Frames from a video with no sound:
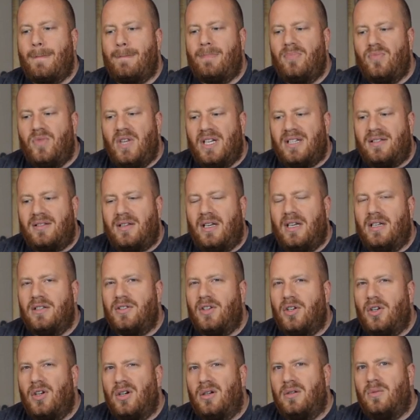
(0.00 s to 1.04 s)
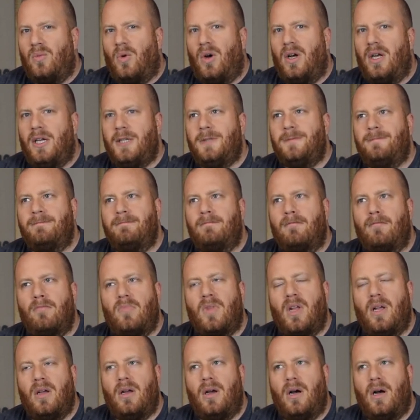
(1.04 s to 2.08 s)
This is a good one.
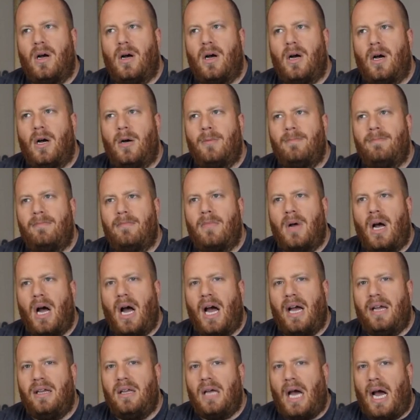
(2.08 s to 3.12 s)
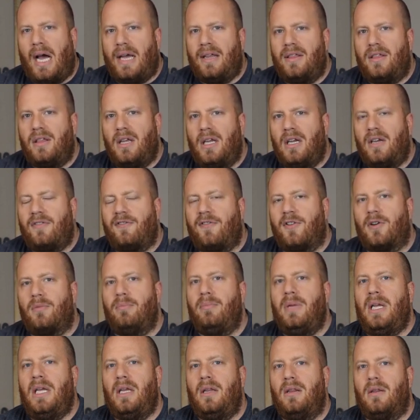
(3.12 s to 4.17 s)
Um, I I think for
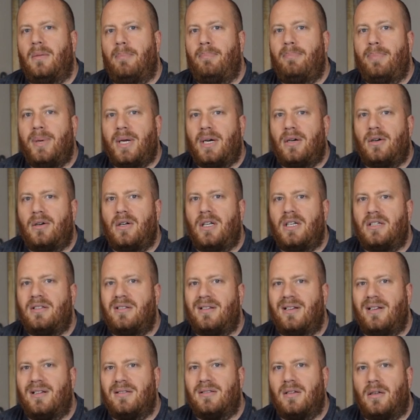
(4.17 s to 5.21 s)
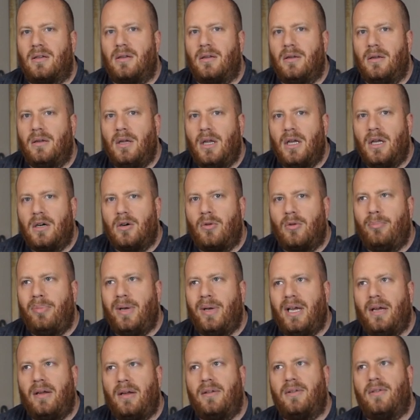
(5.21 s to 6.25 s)
me the bitterness is a little
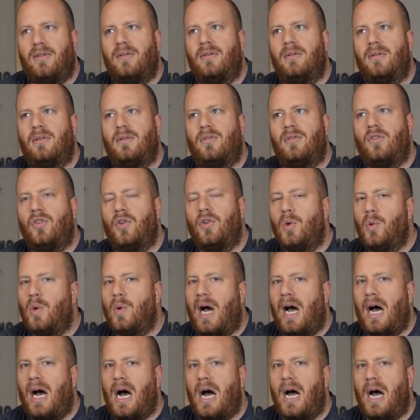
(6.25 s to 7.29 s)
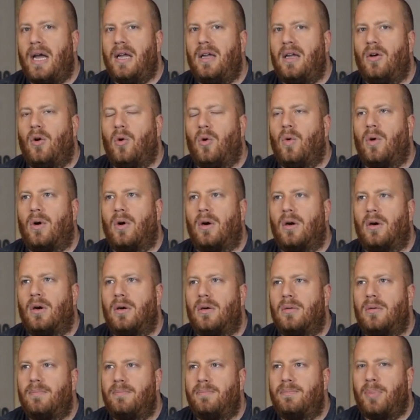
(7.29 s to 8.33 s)
bit too high
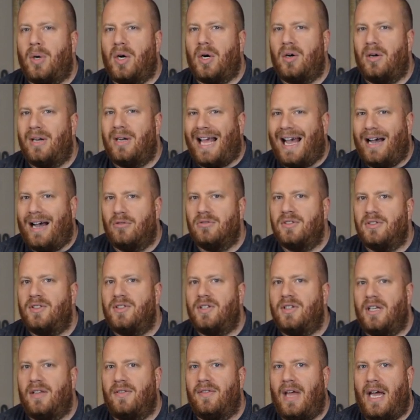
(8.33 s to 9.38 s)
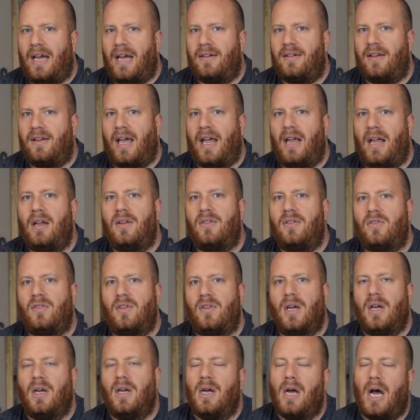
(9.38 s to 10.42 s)
or pronounced in that
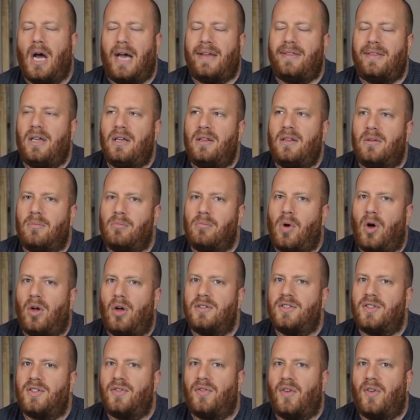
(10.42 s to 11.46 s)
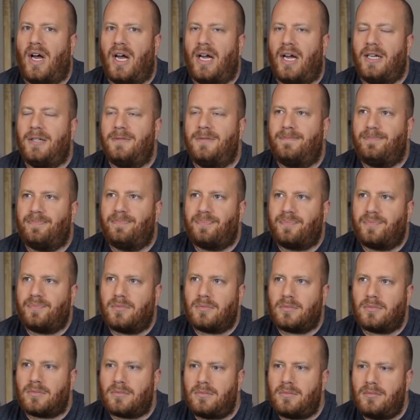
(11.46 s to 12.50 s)
taste. I think the malt's fine.
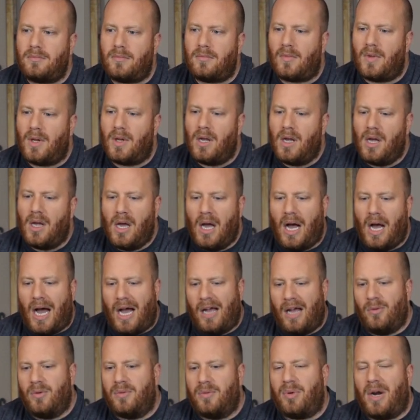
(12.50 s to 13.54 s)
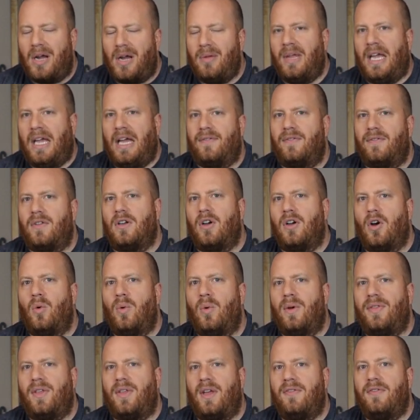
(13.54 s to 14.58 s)
I would probably have to go
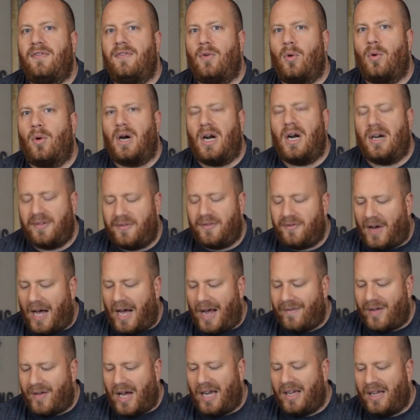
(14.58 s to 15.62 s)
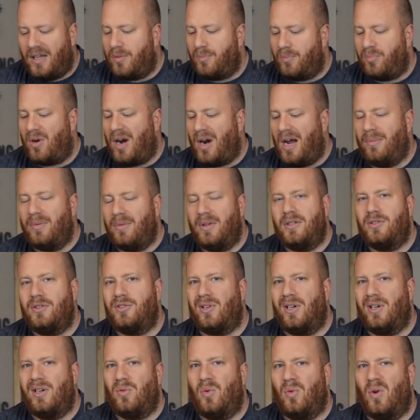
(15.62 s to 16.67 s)
with a four out of five. I could probably
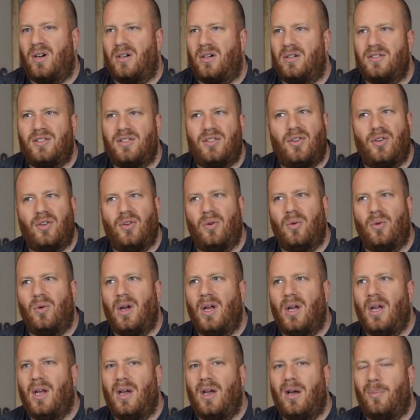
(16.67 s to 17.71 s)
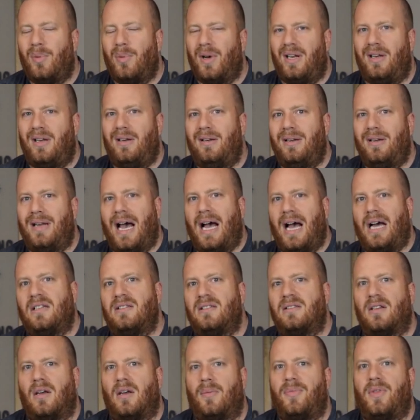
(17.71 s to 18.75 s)
drink one or two, but not
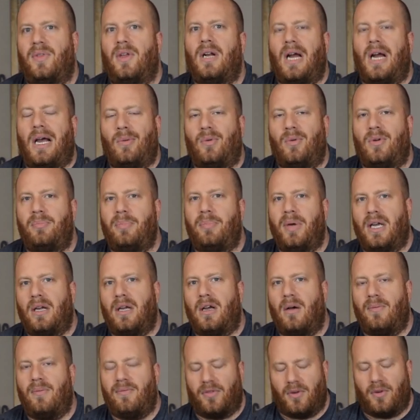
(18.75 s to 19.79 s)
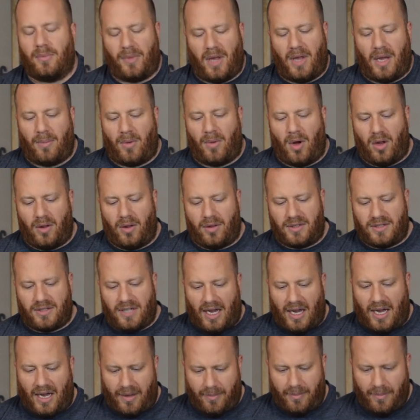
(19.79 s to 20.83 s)
something I would pick up from them all the
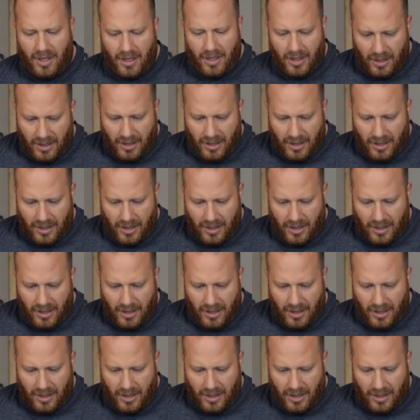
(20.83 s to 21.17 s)
time.